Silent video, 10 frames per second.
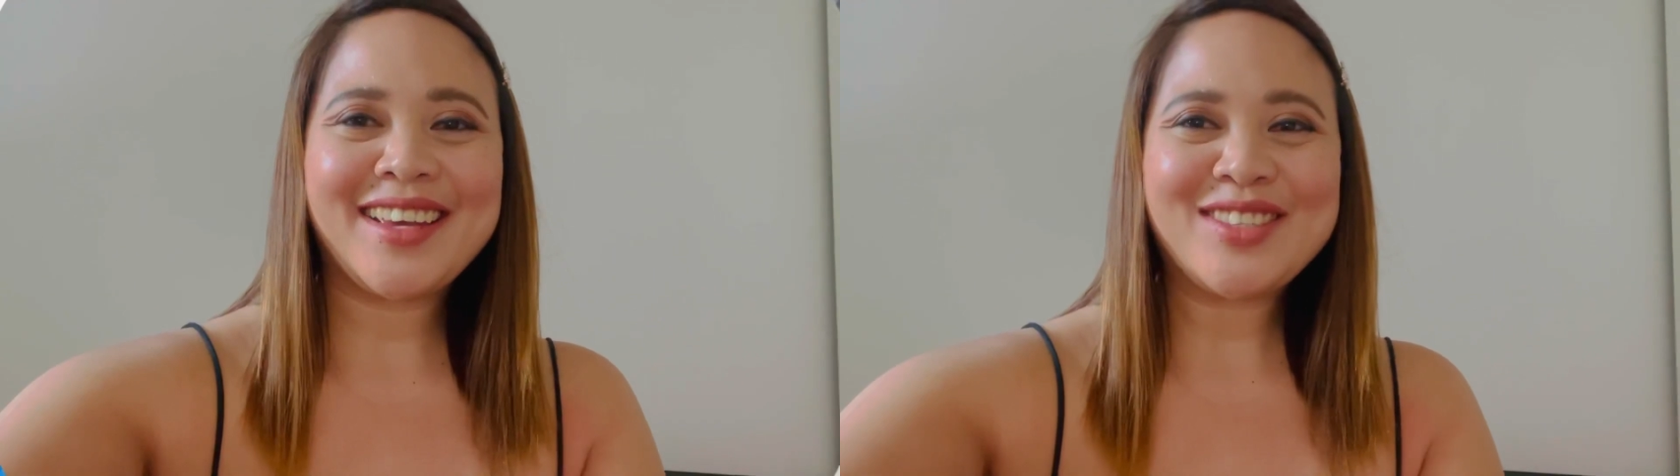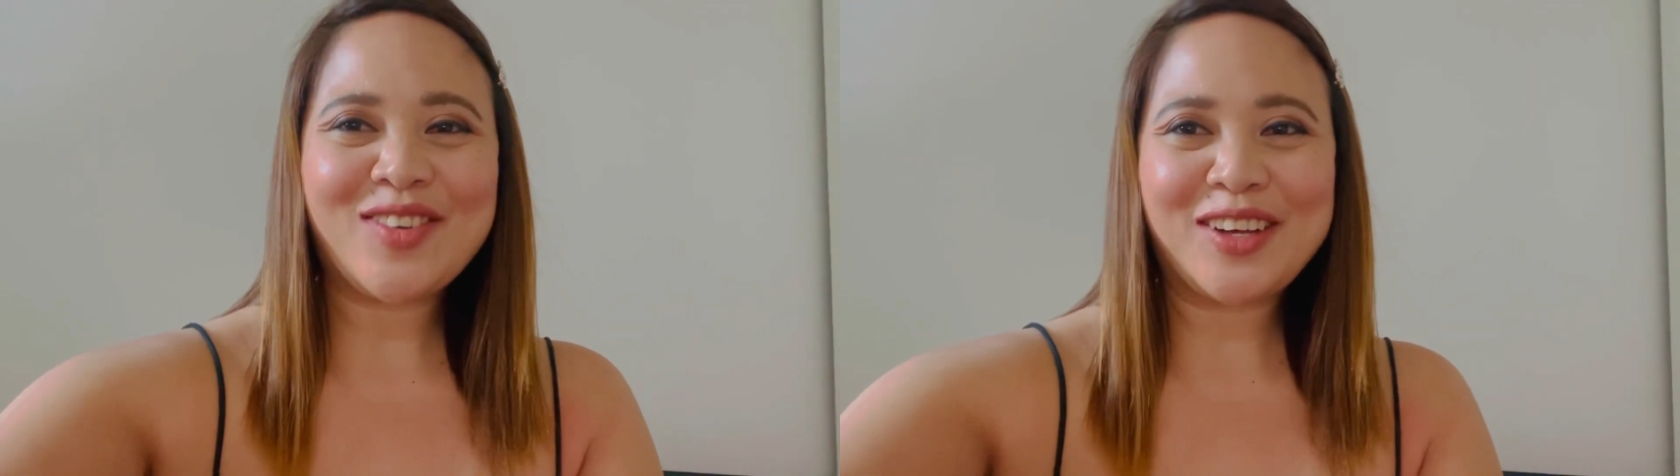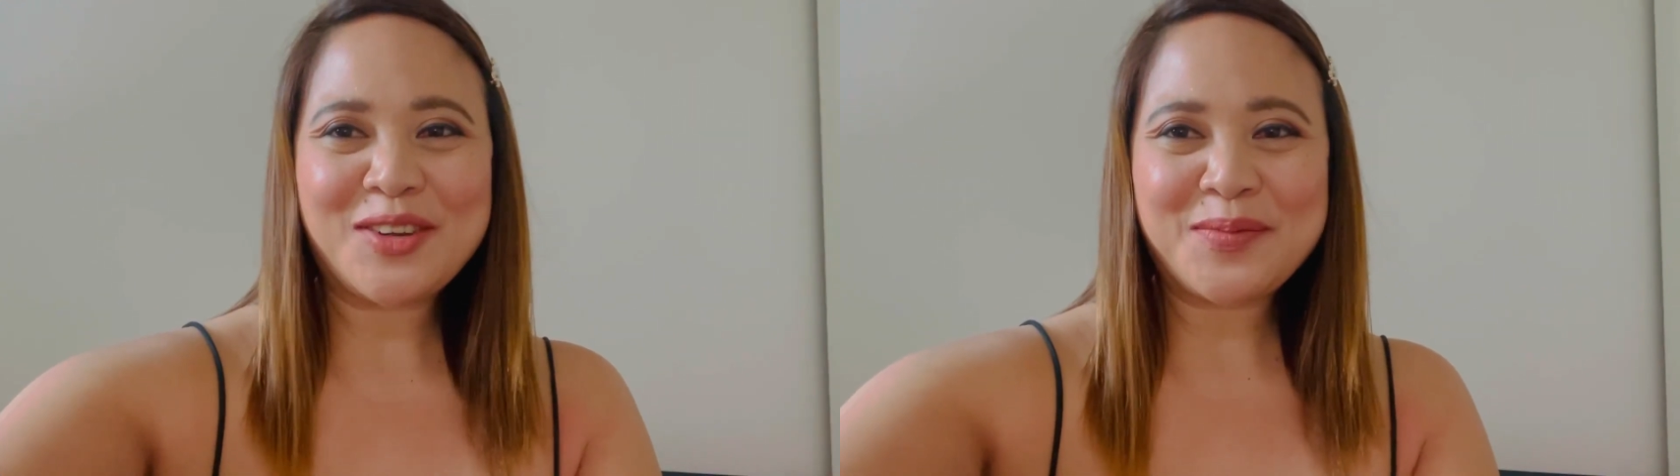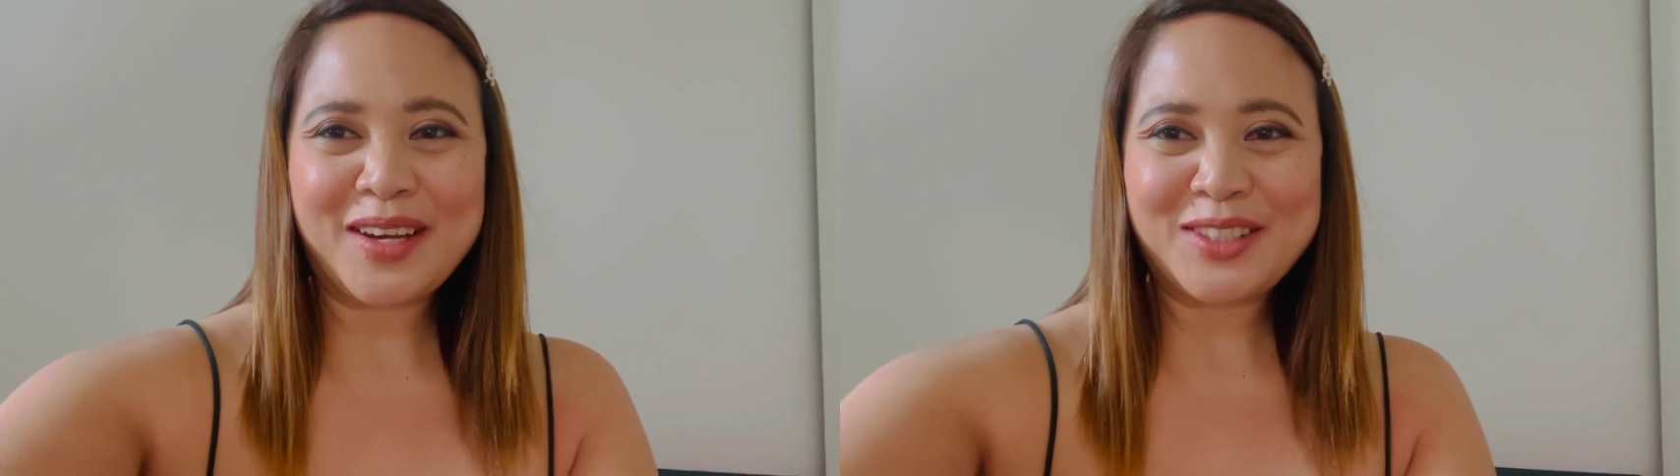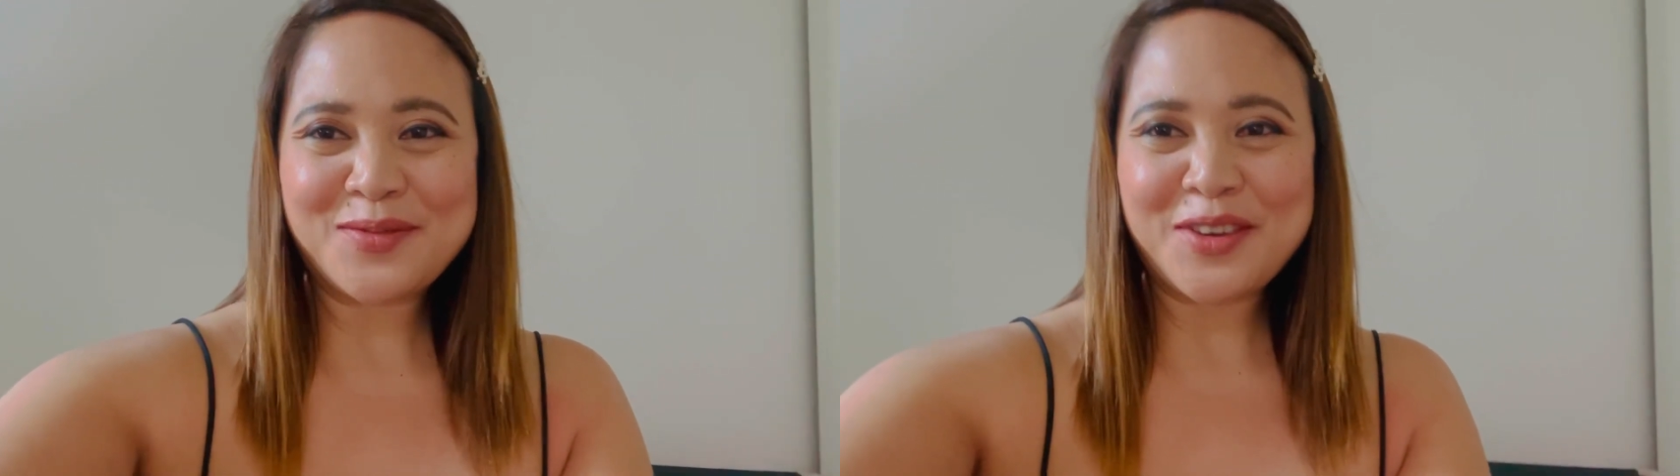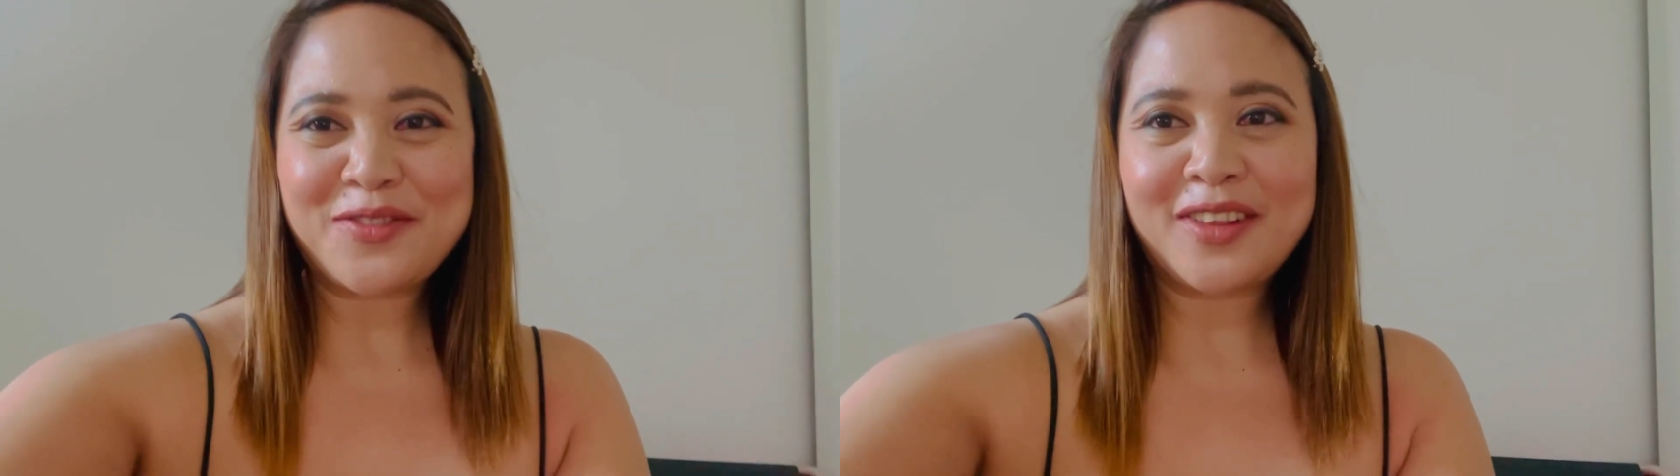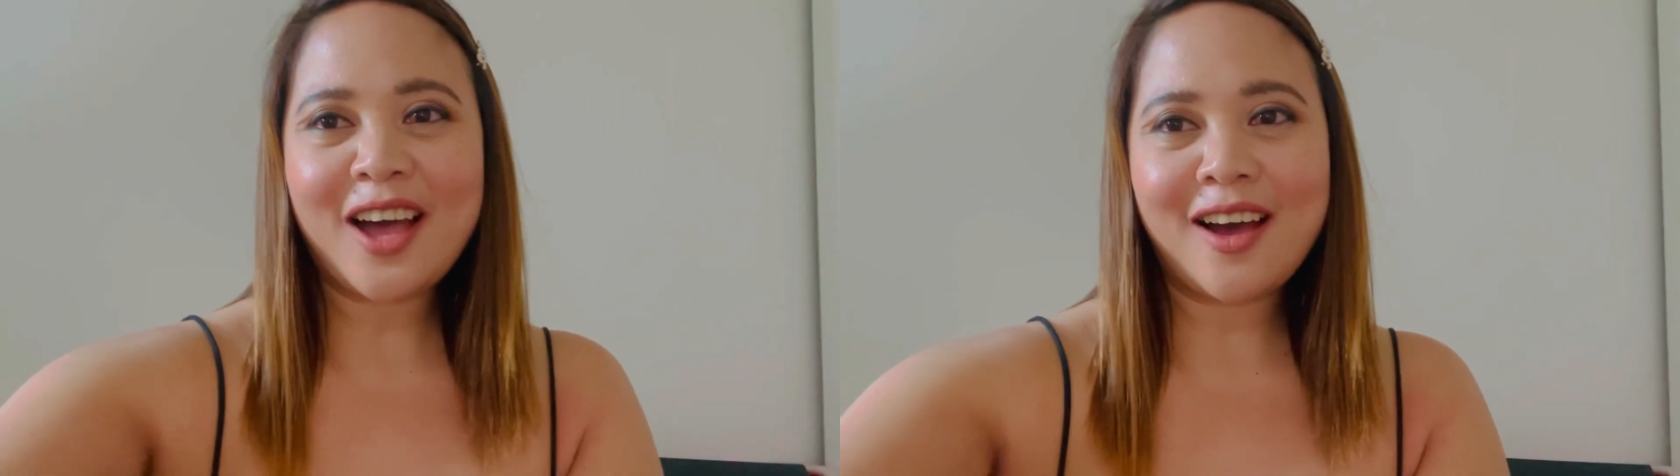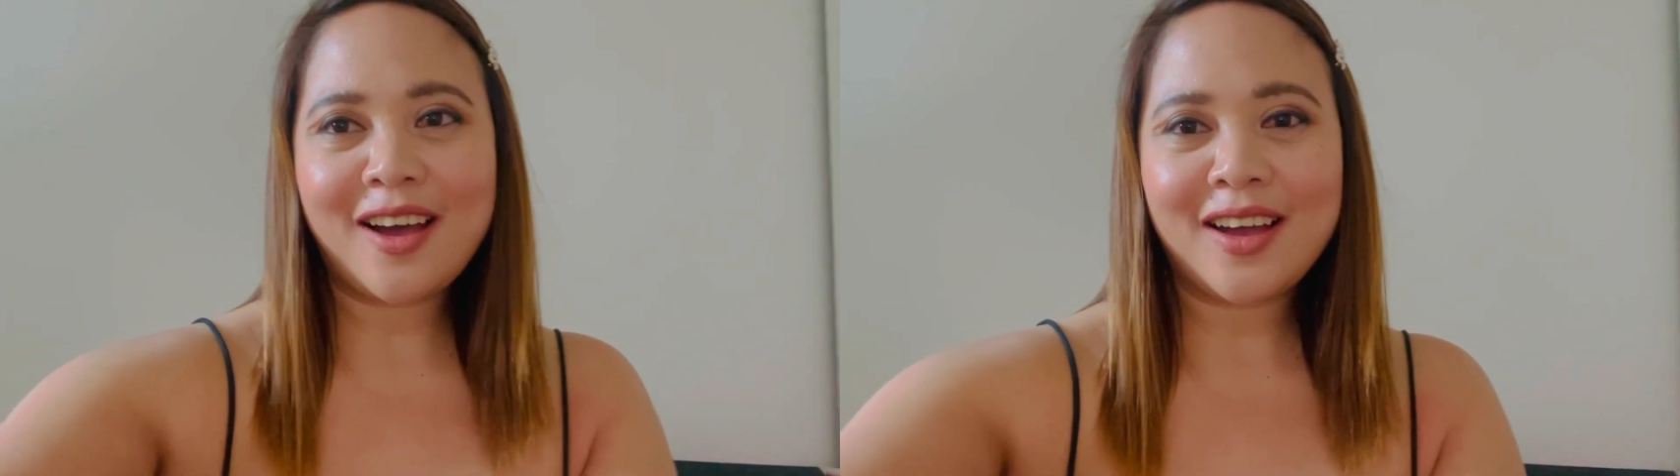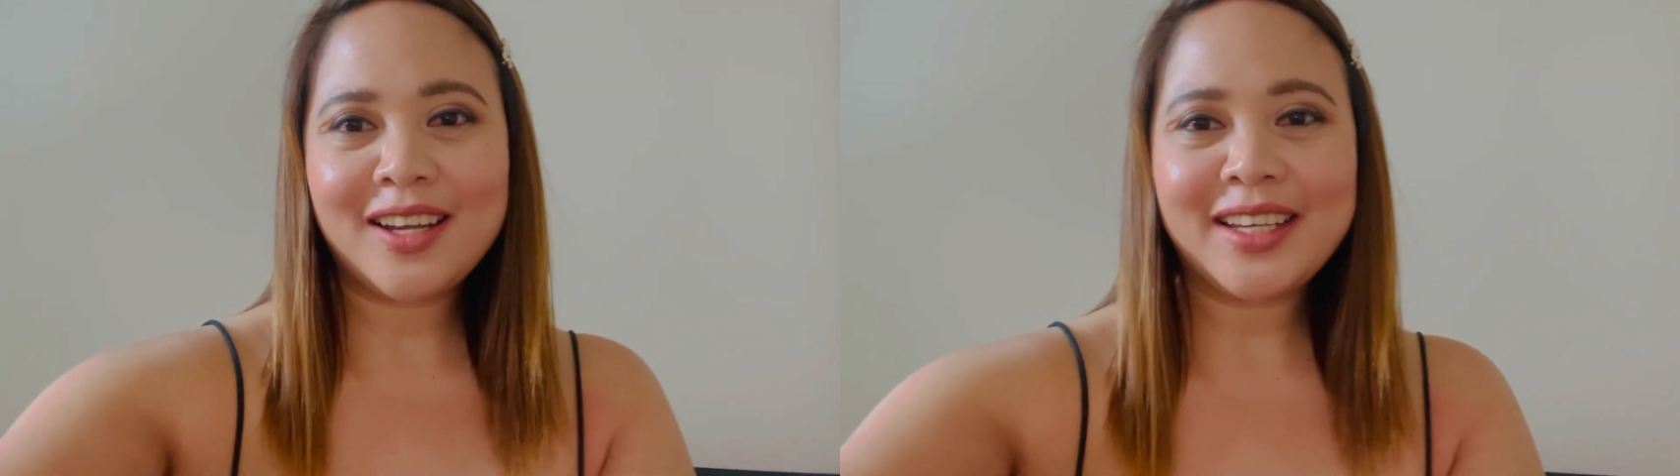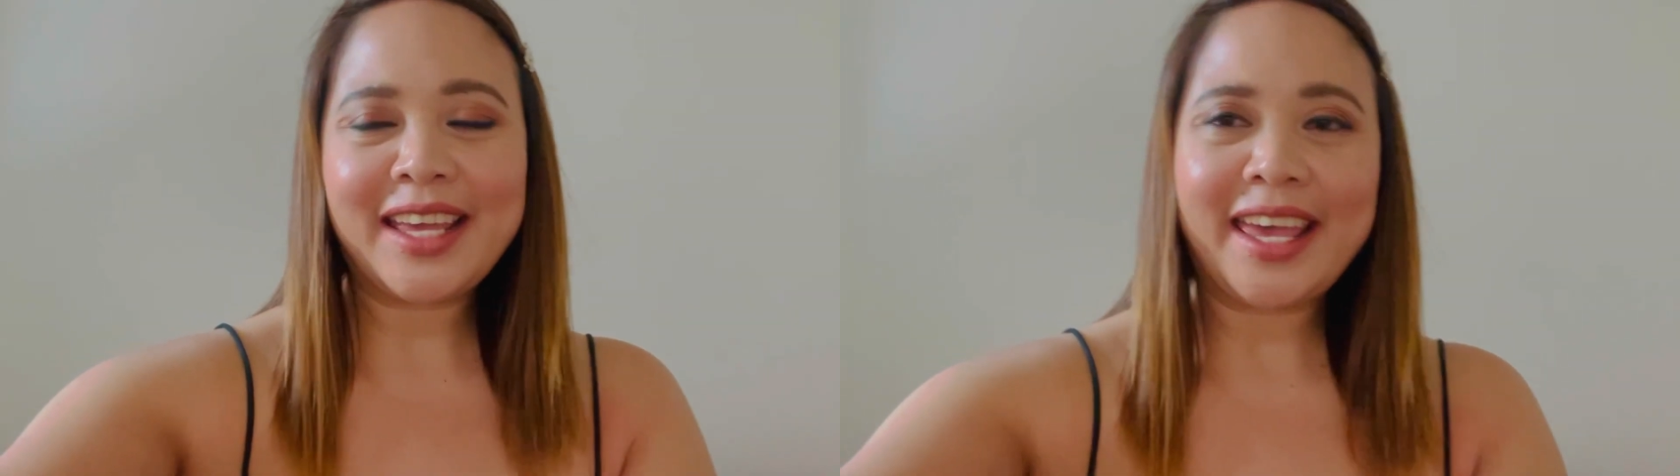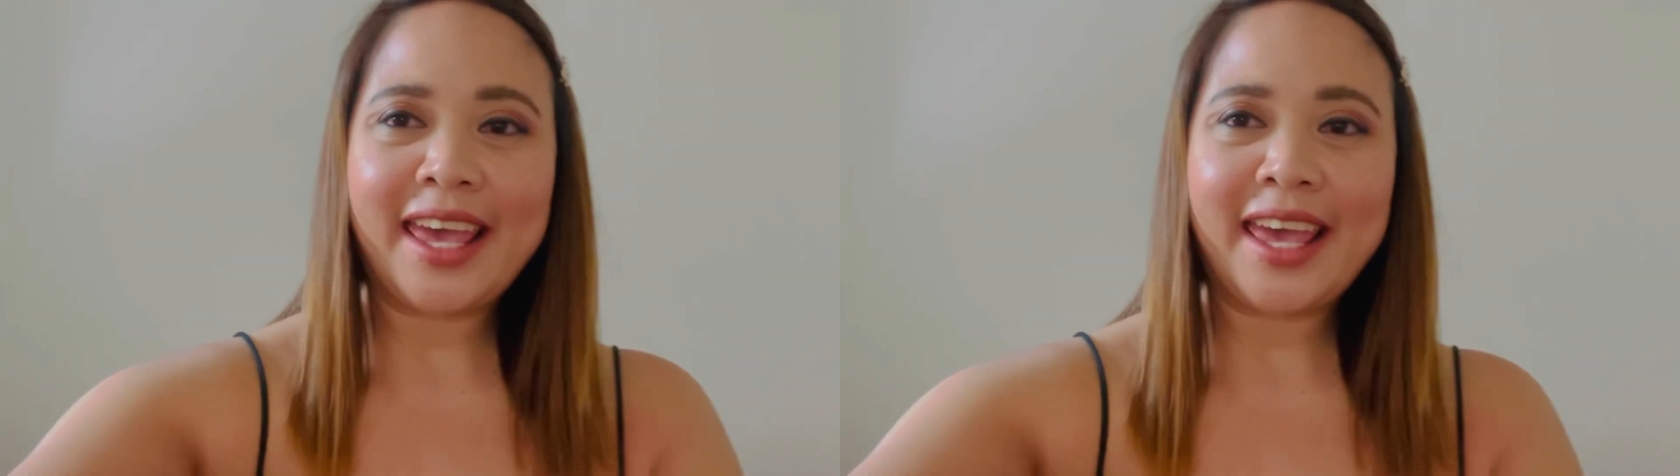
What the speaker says: Welcome back to my vlog.